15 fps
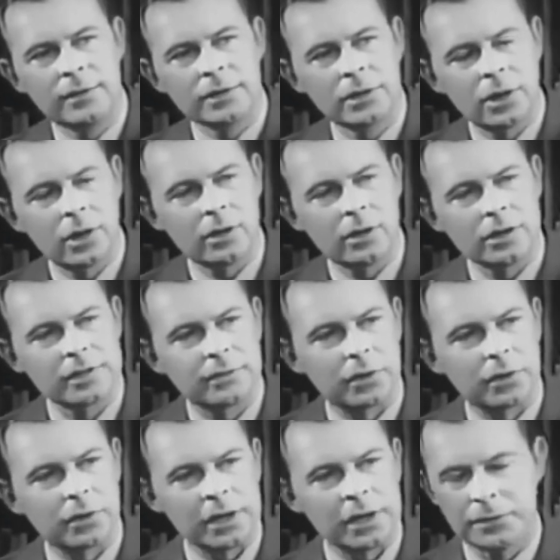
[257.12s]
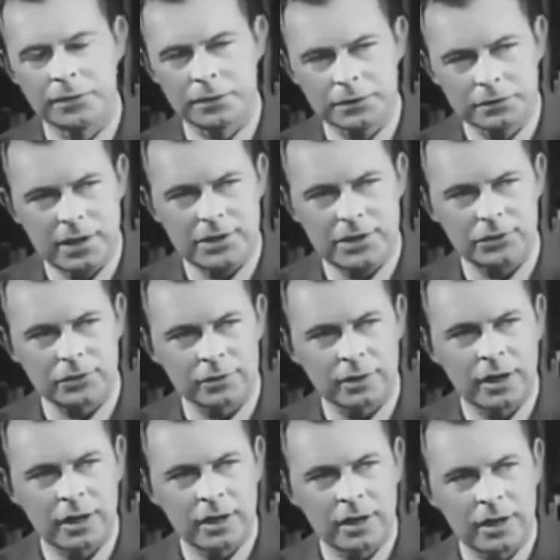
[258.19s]
It even calls for
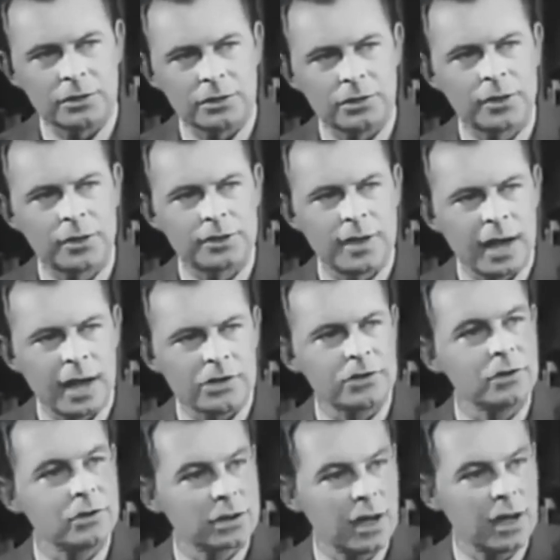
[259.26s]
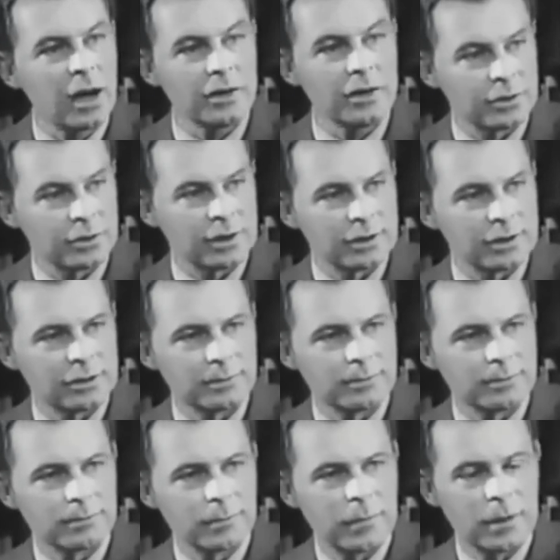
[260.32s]
infiltration into the National Guard
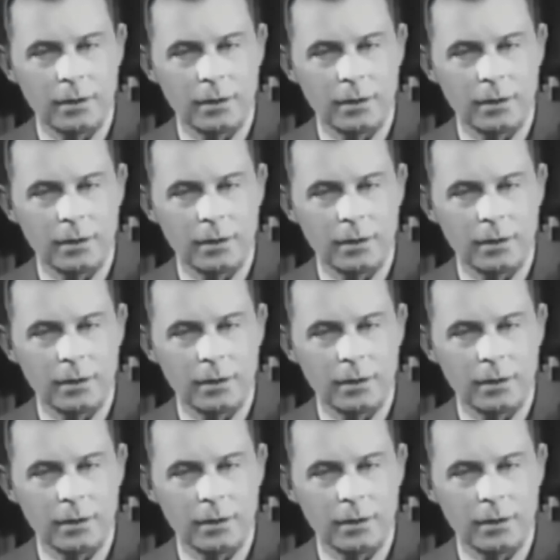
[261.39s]
units.